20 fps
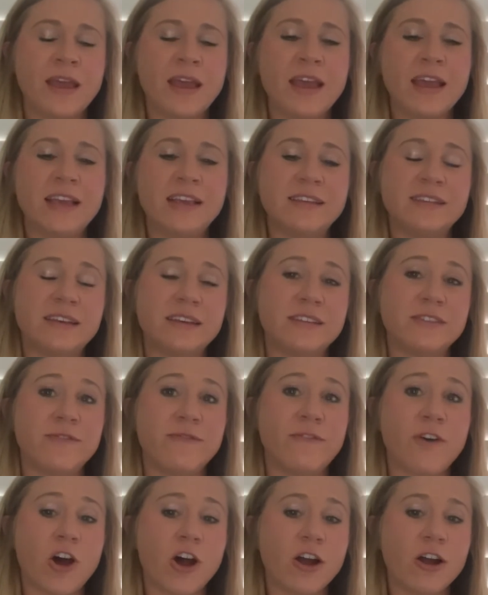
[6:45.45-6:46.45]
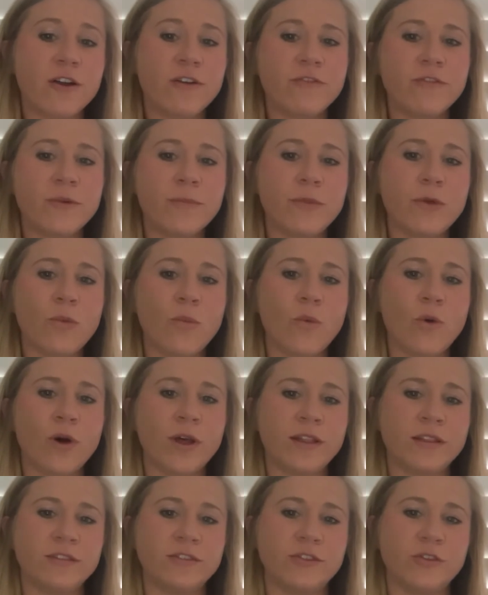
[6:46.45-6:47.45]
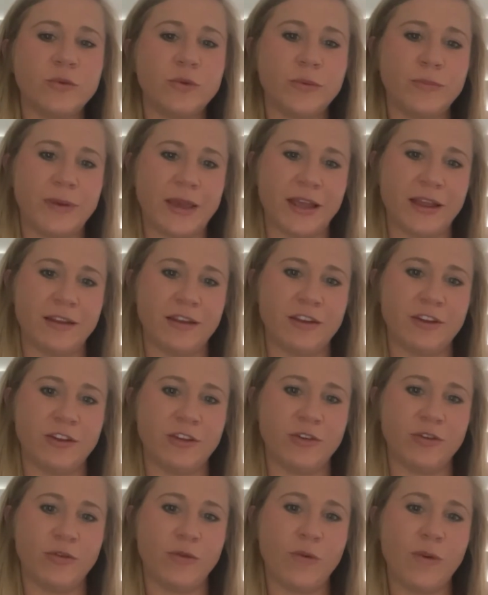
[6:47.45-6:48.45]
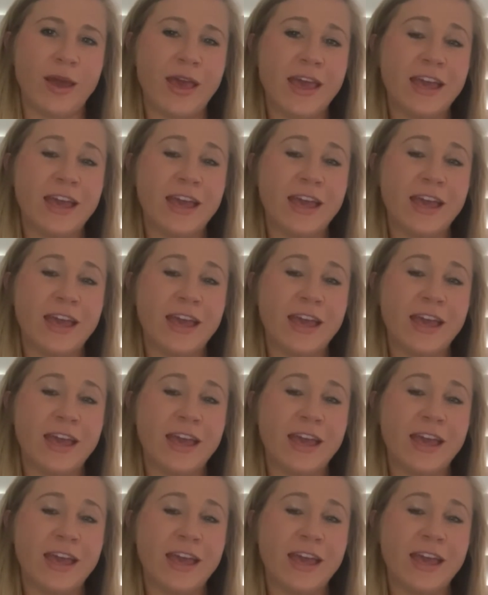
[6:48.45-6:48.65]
He says, "Far from the ones who abandon you,